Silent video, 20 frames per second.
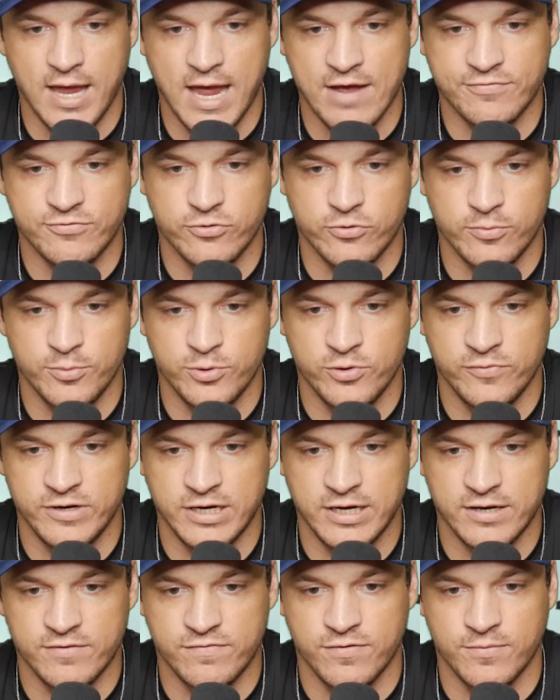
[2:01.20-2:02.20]
after
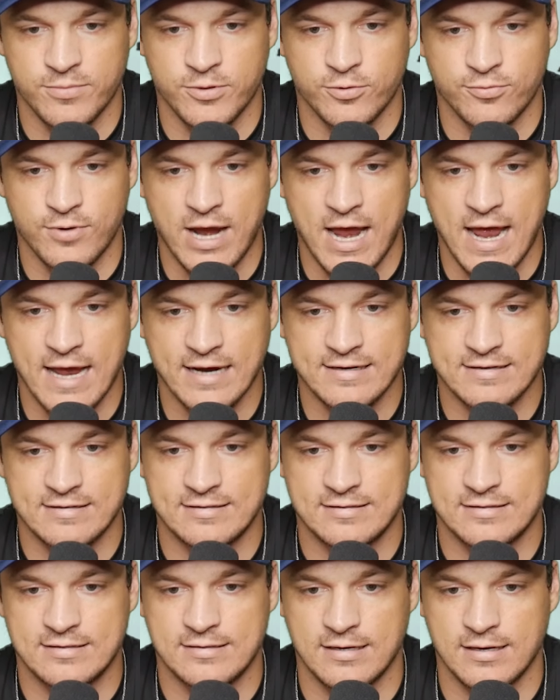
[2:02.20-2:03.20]
removing it from the
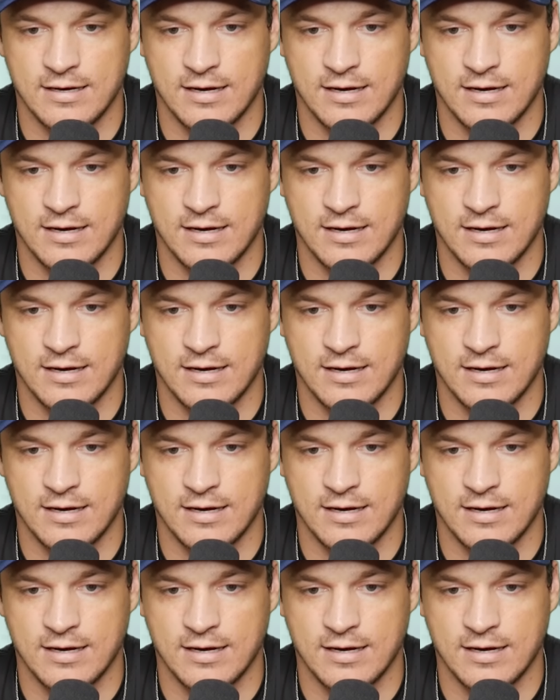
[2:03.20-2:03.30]
racks,